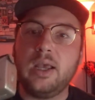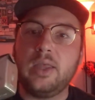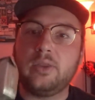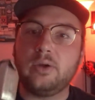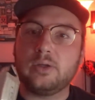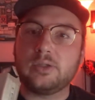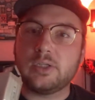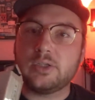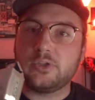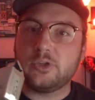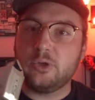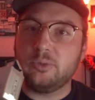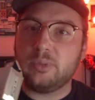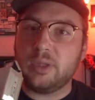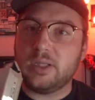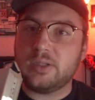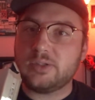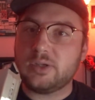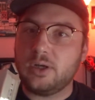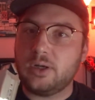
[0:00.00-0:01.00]
There's a zoom
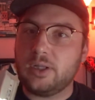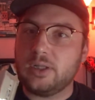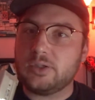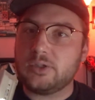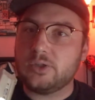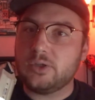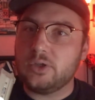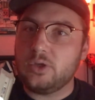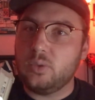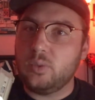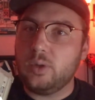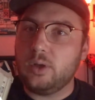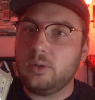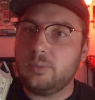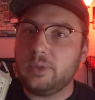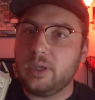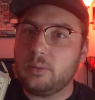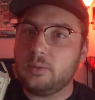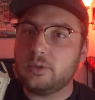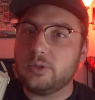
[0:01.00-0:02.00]
lens on it, so you
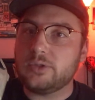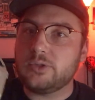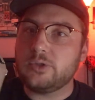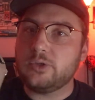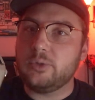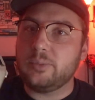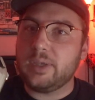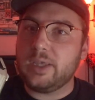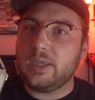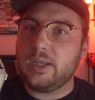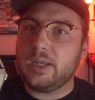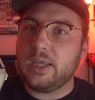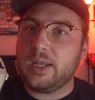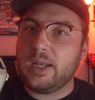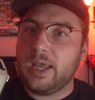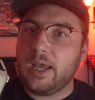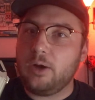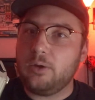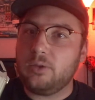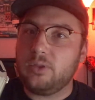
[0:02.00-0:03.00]
will be able to zoom in
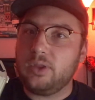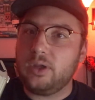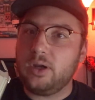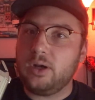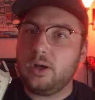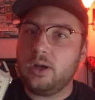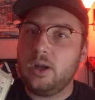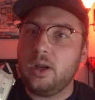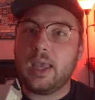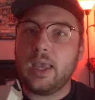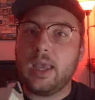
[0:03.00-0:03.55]
and out there.